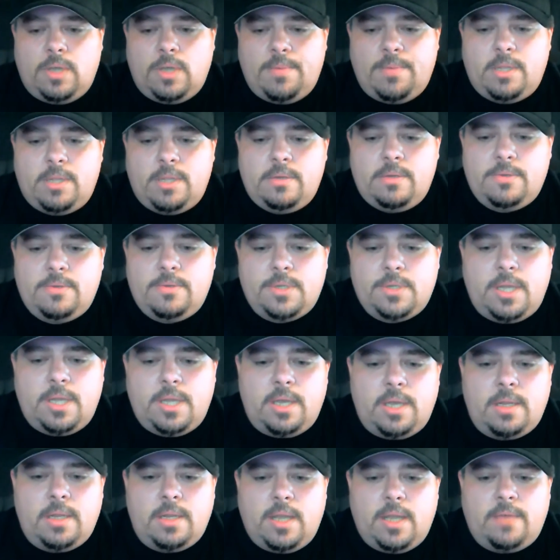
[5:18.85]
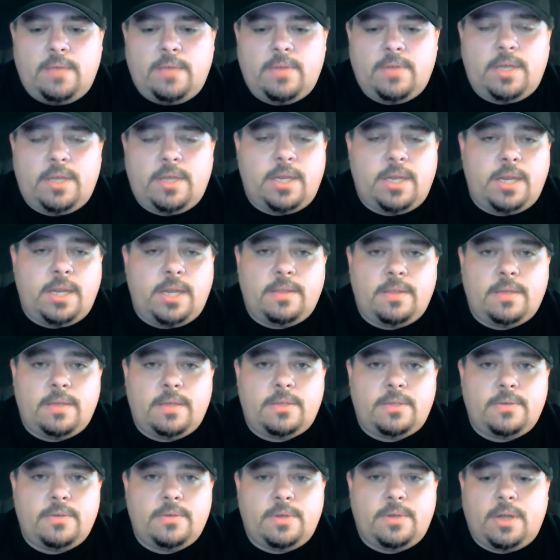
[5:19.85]
I've been using it, haven't done
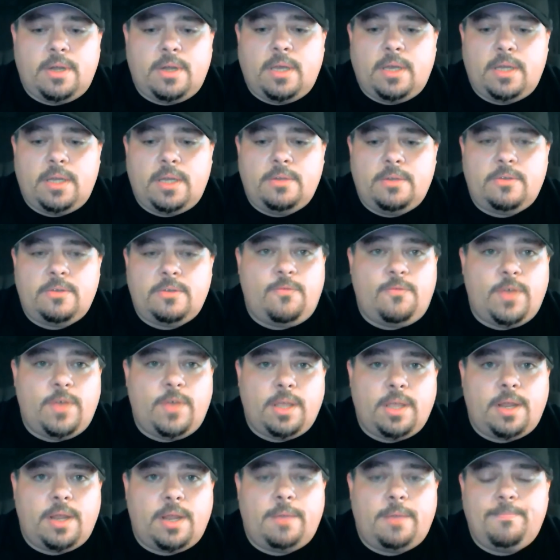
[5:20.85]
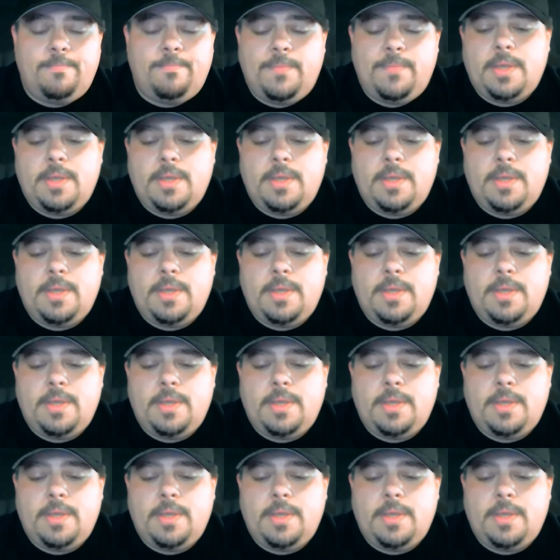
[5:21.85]
anything to it. All I do is fill it up.